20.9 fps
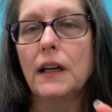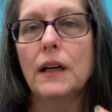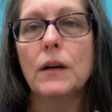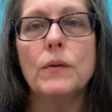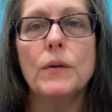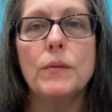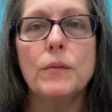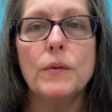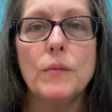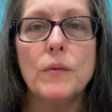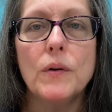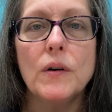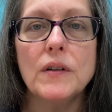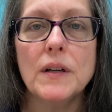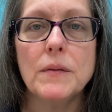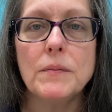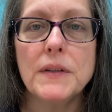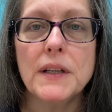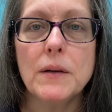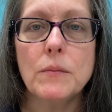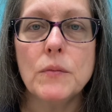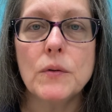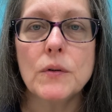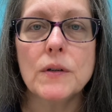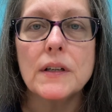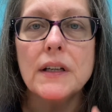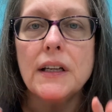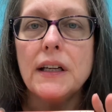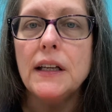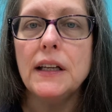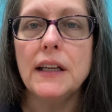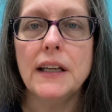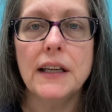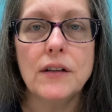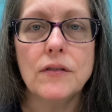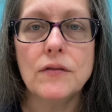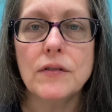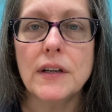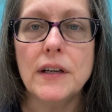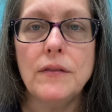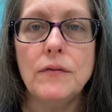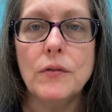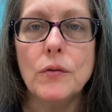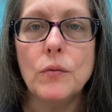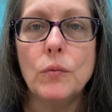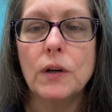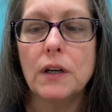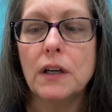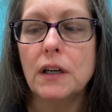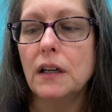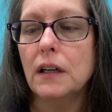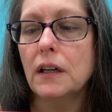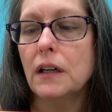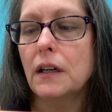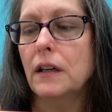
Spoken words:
When we woke up that morning, getting ready for work,